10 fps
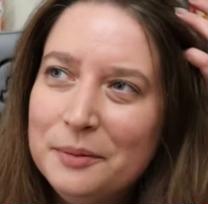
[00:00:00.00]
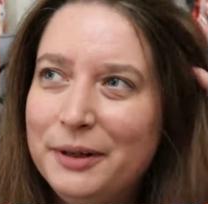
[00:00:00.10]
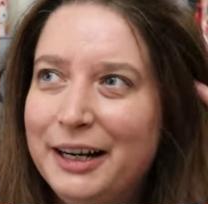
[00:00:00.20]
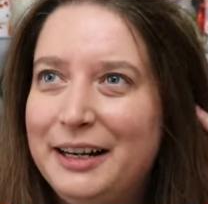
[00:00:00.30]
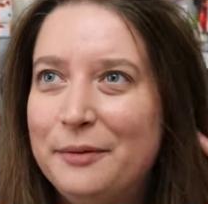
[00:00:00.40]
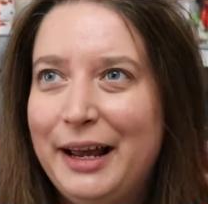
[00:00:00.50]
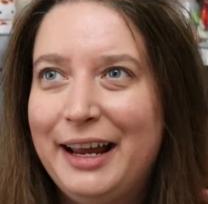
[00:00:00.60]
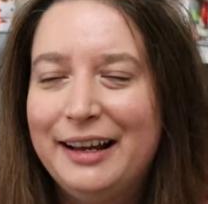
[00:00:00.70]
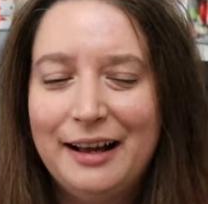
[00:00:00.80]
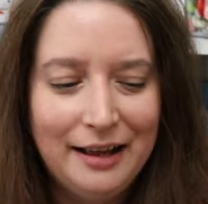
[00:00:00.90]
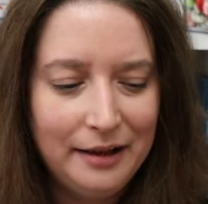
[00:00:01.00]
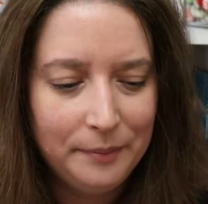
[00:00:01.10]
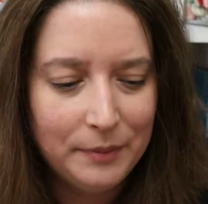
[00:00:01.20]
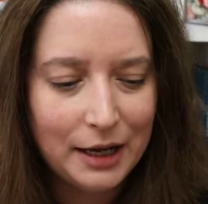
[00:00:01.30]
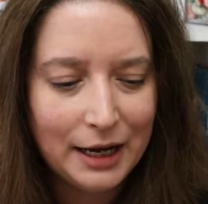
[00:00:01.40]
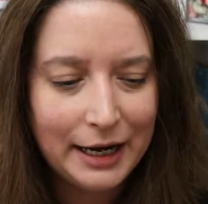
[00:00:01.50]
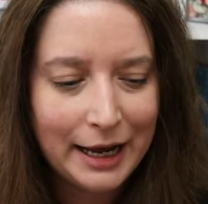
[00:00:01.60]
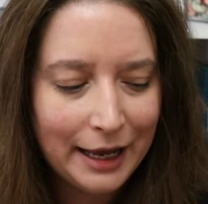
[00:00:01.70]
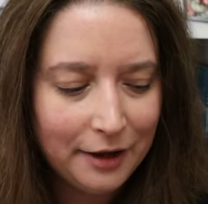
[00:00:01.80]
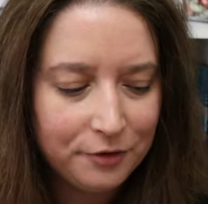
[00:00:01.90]
But anyway, I
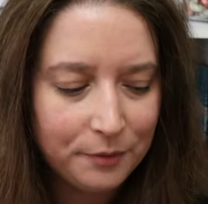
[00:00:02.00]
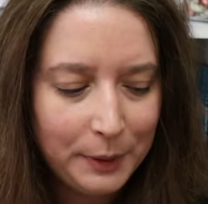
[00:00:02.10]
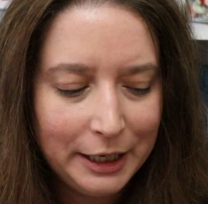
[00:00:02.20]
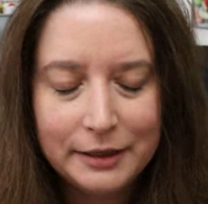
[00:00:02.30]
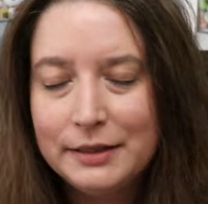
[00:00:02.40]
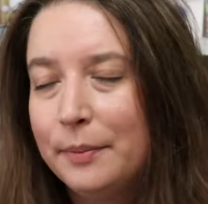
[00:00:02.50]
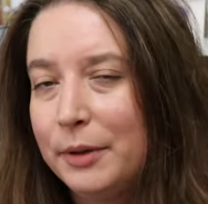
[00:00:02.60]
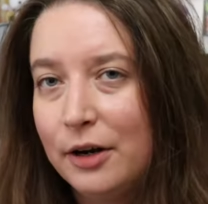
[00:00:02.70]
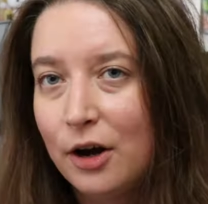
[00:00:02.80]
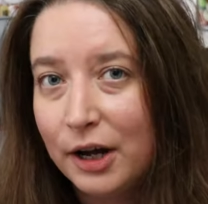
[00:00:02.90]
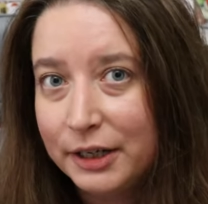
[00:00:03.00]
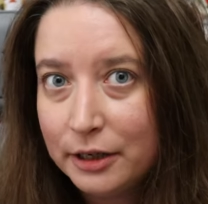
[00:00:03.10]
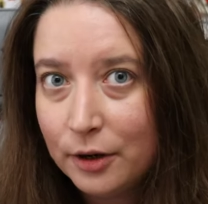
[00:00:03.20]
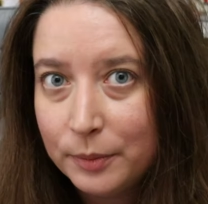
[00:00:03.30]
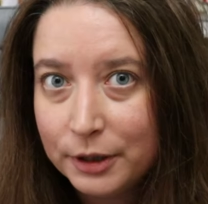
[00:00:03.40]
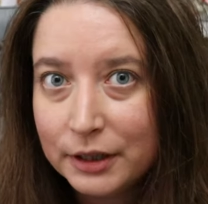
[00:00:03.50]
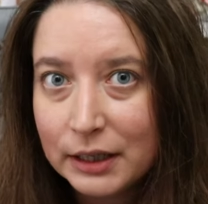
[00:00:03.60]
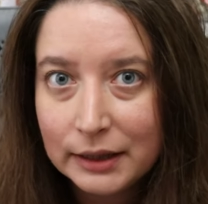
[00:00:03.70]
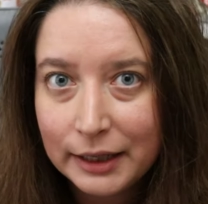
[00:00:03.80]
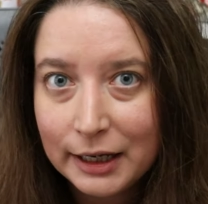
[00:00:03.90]
have picked up an
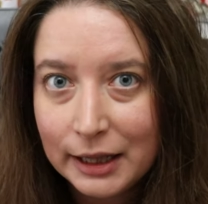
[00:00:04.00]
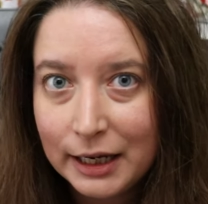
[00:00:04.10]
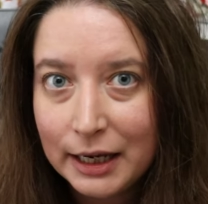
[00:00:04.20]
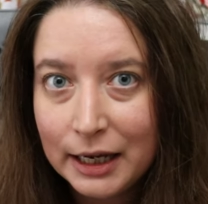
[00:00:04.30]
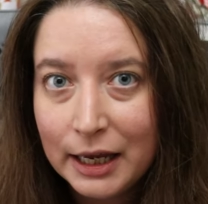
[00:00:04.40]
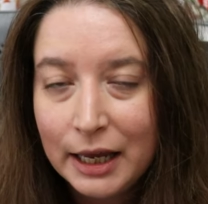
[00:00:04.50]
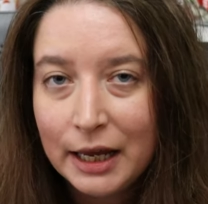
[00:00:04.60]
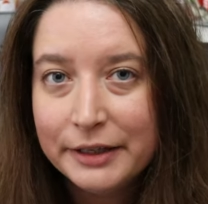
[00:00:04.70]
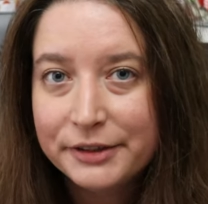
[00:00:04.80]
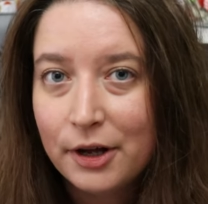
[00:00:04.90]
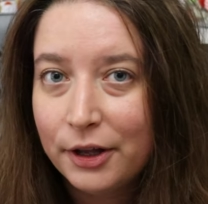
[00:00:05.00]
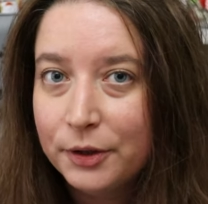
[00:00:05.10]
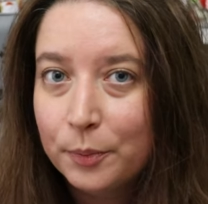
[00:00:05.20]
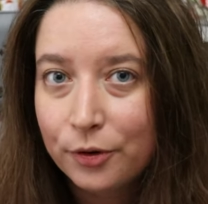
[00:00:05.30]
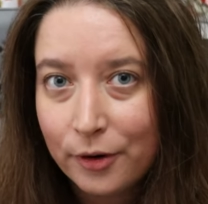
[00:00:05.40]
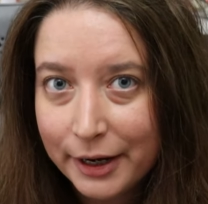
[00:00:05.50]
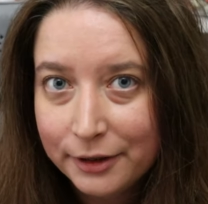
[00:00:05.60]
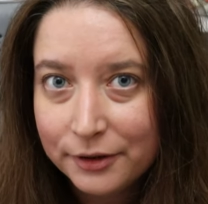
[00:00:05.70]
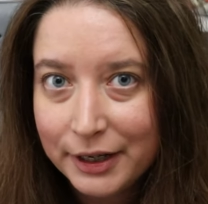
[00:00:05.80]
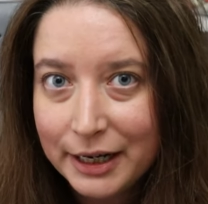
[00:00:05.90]
audiobook lately. It's called The
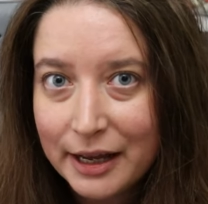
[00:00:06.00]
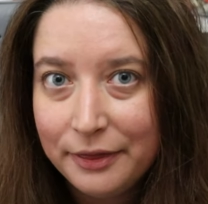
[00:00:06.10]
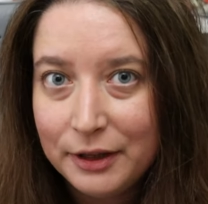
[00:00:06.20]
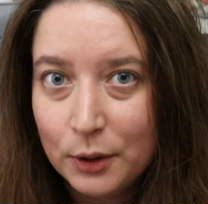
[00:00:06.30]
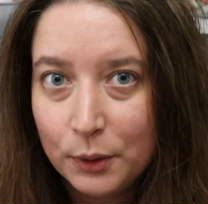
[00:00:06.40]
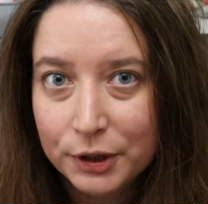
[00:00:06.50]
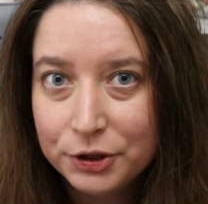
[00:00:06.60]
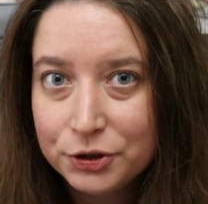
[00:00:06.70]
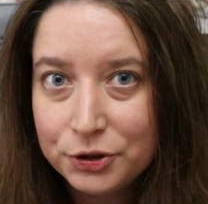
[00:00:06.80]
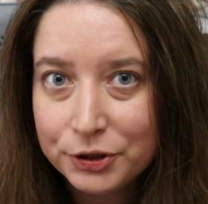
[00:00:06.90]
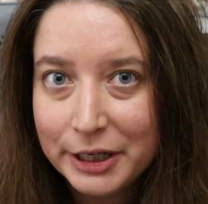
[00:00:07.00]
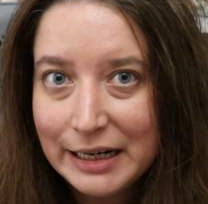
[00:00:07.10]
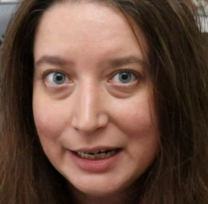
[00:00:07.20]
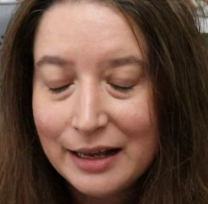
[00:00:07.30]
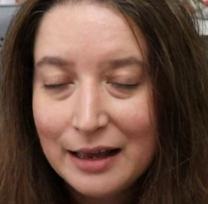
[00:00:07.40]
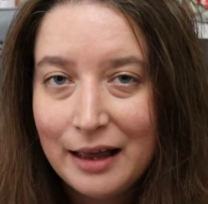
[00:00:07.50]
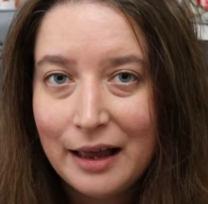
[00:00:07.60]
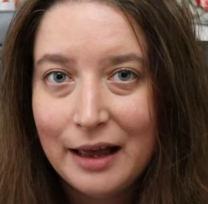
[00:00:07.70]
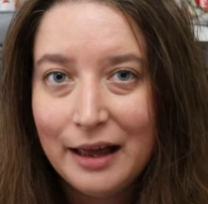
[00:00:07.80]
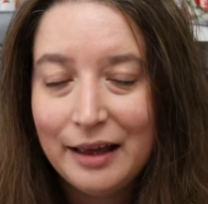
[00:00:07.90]
Priory and the Orange Tree.
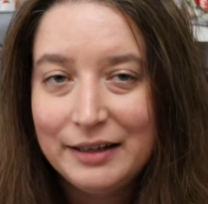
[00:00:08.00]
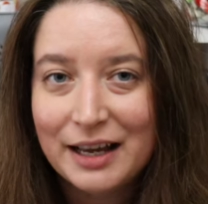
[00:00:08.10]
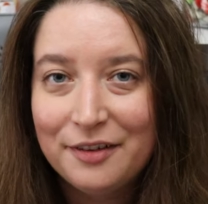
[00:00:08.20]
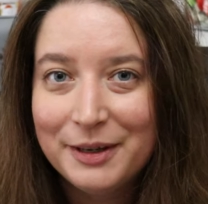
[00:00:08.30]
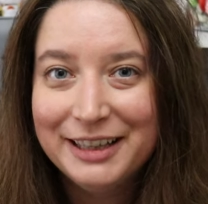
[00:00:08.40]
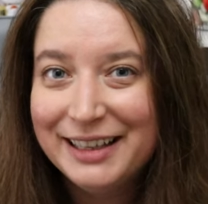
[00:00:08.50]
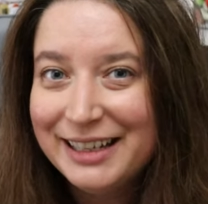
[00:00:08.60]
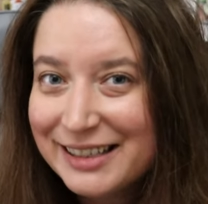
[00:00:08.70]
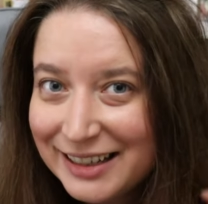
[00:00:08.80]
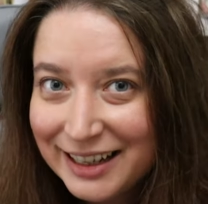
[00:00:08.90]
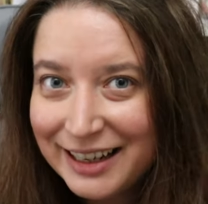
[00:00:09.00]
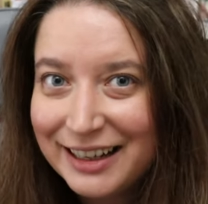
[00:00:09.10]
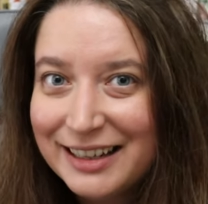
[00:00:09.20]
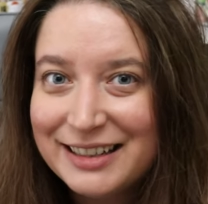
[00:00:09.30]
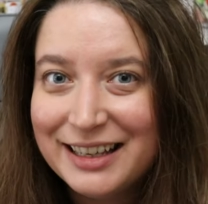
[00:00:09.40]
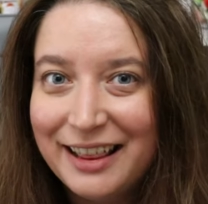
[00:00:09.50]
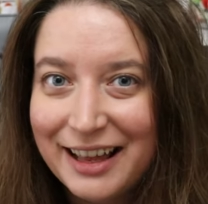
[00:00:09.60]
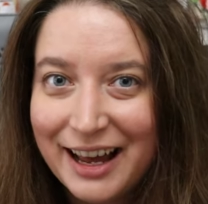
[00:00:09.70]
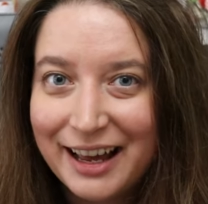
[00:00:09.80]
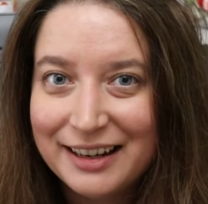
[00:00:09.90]
And I've been listening to
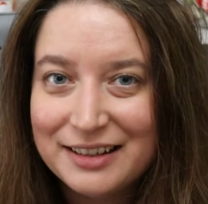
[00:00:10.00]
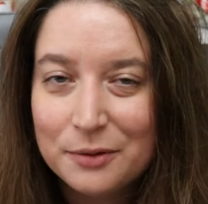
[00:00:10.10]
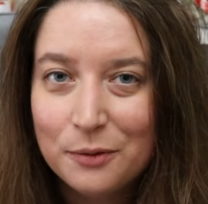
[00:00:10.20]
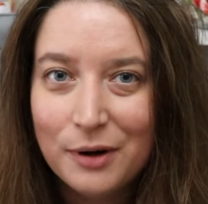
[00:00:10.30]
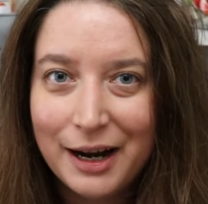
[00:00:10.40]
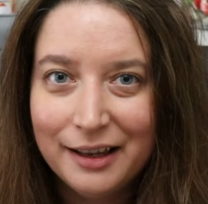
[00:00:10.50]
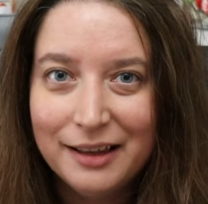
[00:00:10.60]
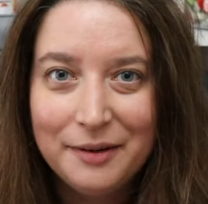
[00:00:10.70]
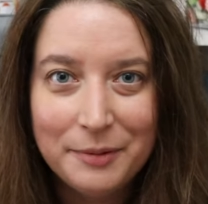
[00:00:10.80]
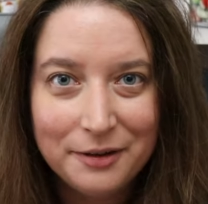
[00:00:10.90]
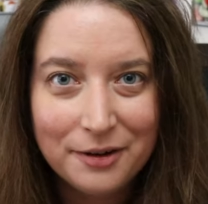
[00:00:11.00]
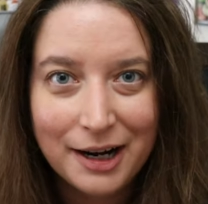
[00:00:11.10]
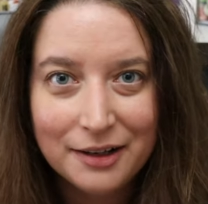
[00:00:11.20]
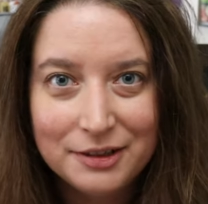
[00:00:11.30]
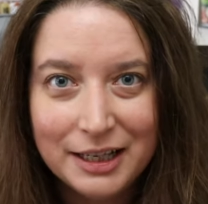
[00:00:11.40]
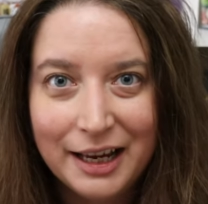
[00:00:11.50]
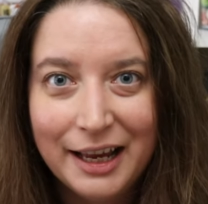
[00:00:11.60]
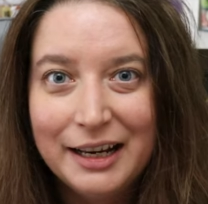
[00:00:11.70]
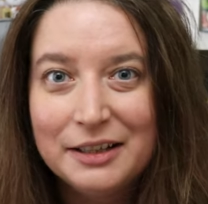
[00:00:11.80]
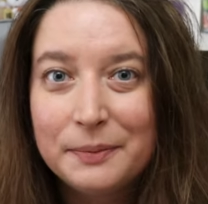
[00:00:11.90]
that while I've been
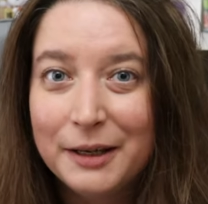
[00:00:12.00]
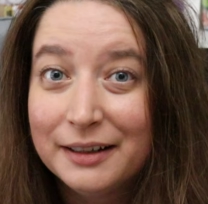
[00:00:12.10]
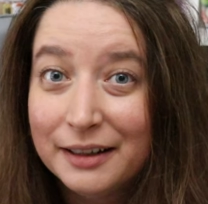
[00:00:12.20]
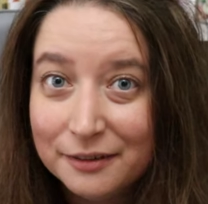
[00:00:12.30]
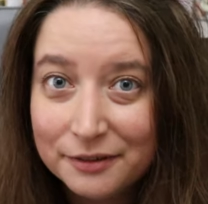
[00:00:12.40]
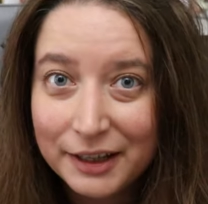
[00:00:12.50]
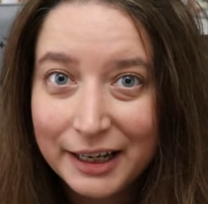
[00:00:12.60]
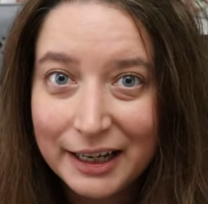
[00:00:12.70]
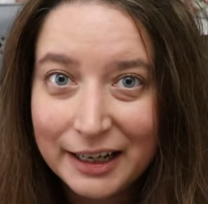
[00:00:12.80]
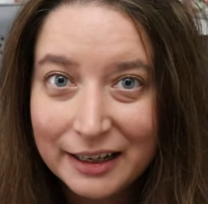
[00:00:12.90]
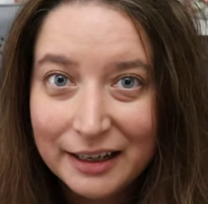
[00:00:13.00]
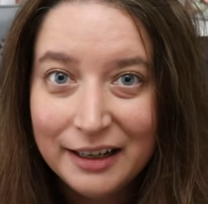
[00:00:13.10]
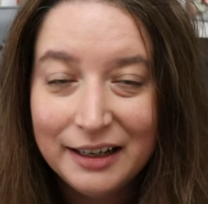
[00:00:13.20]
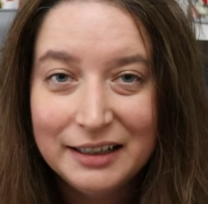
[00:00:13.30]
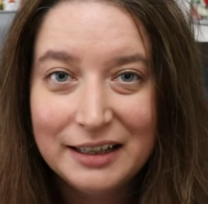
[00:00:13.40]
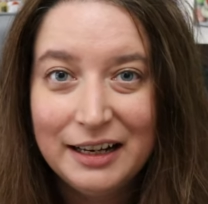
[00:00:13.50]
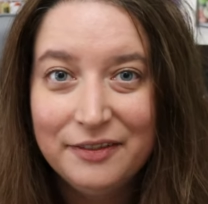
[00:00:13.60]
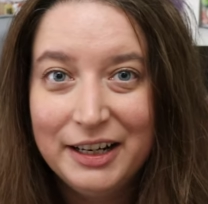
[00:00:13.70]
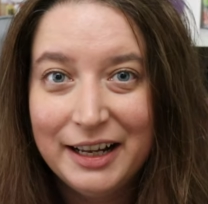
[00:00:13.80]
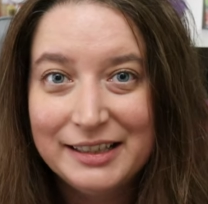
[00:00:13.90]
crafting, and it's been lovely. Kind
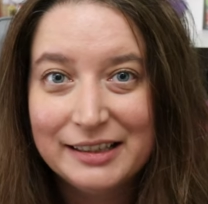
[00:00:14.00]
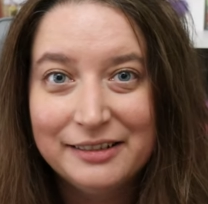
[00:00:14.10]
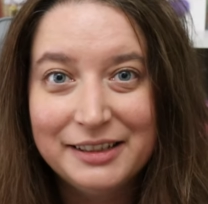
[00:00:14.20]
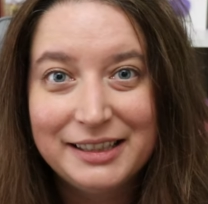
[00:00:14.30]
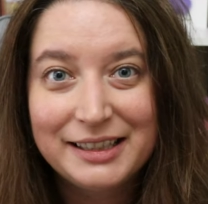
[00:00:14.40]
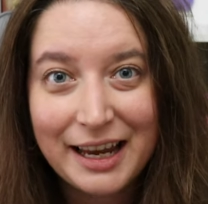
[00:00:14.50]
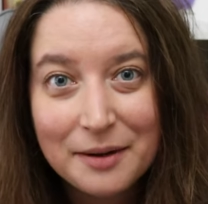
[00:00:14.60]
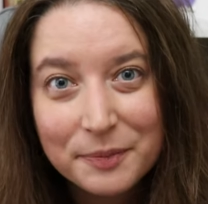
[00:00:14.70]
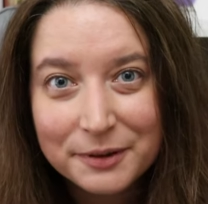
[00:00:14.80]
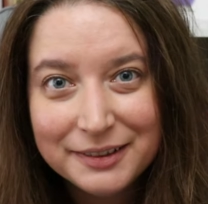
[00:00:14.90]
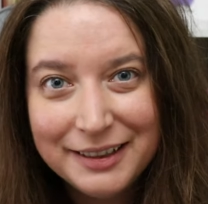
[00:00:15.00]
of a nice little escape.